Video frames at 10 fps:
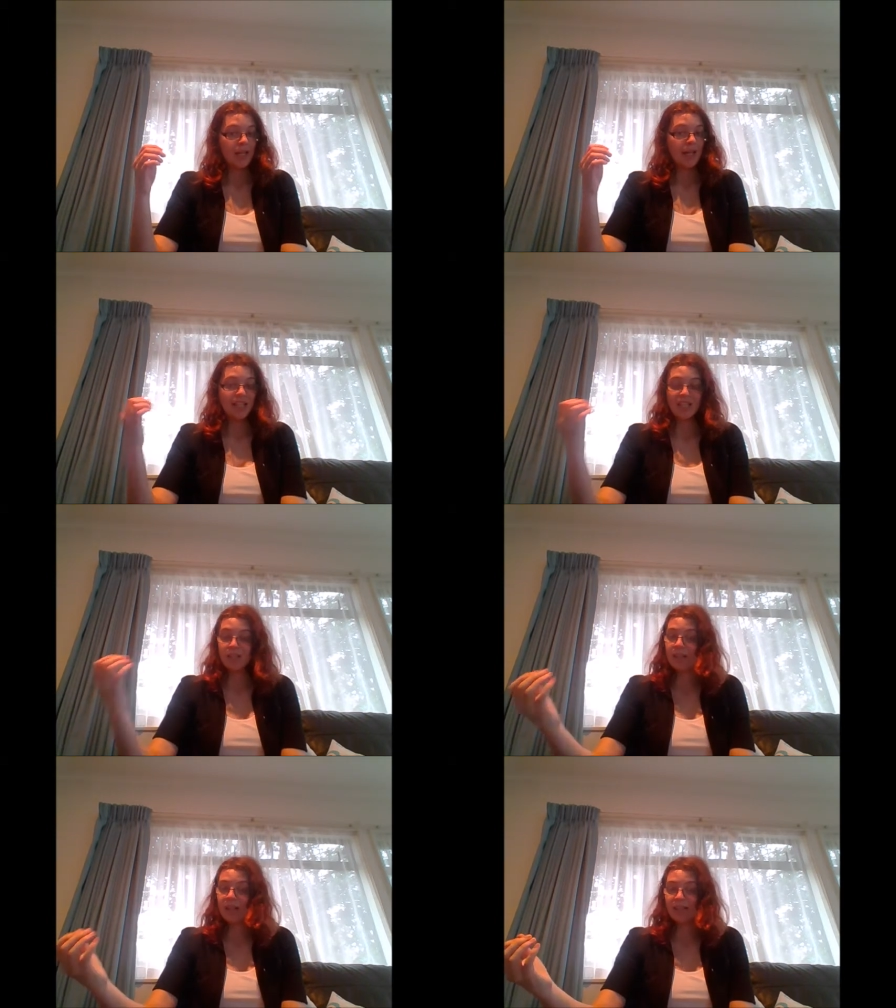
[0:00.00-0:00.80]
get you
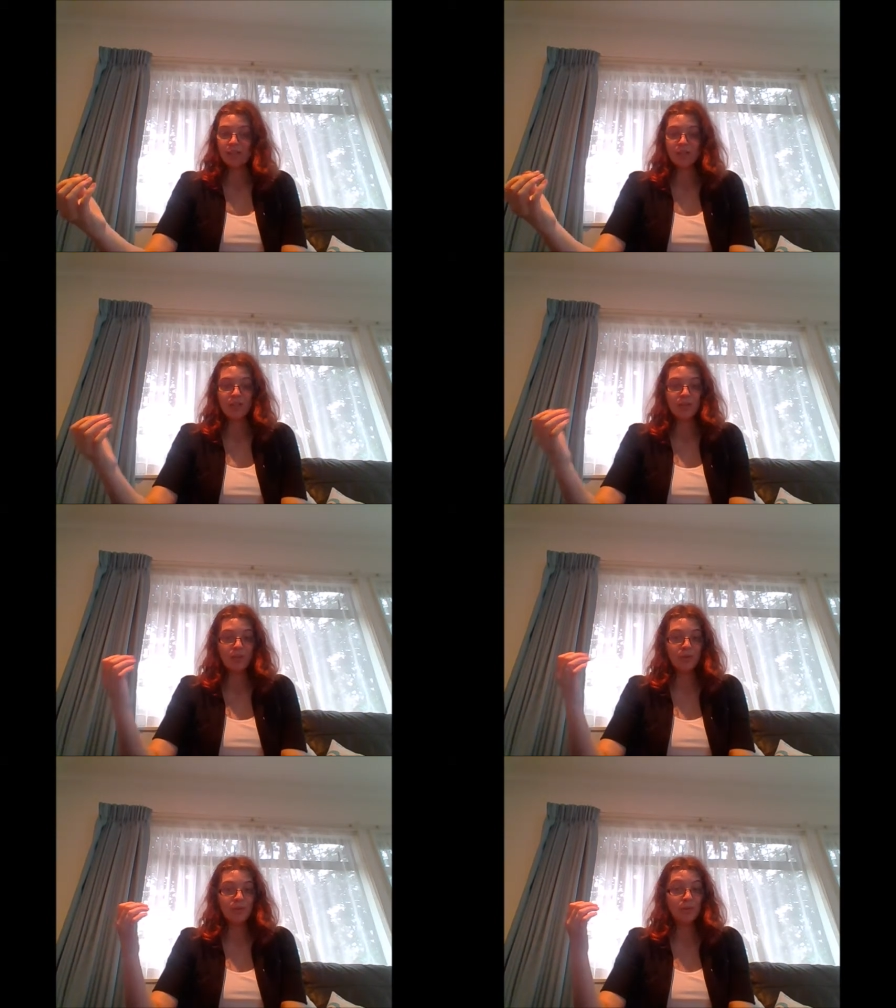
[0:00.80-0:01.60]
guys
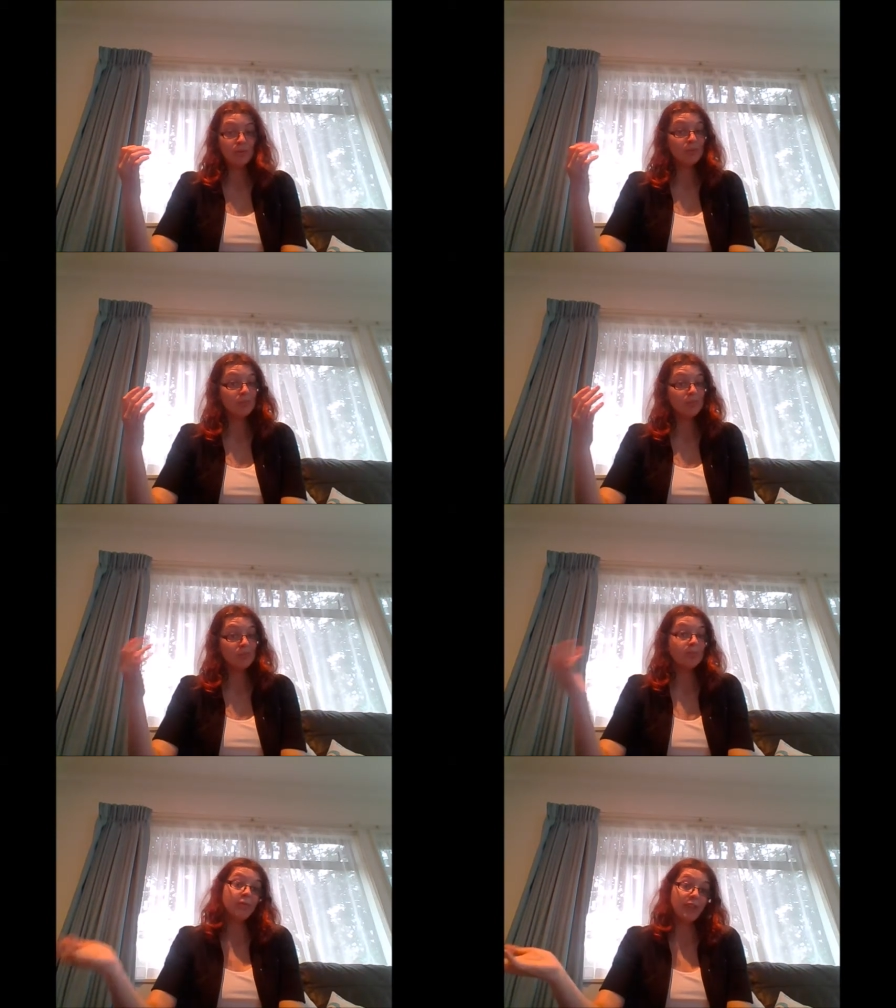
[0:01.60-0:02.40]
to
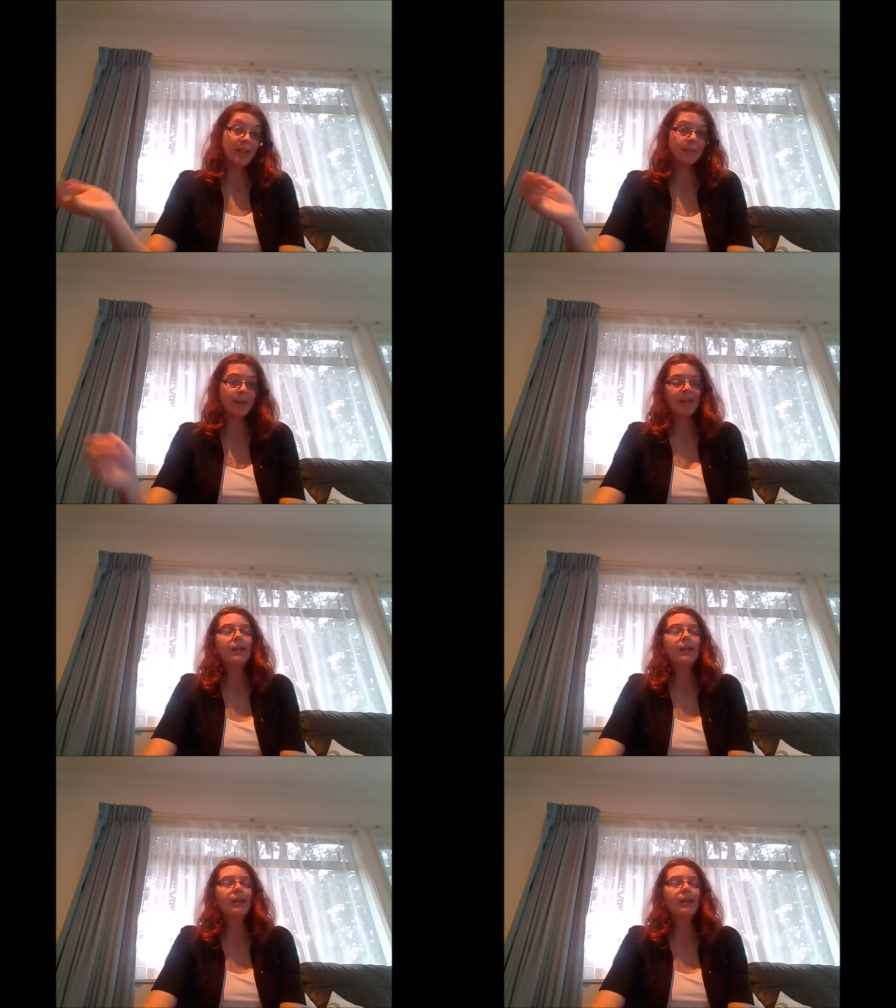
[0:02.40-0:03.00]
think about it.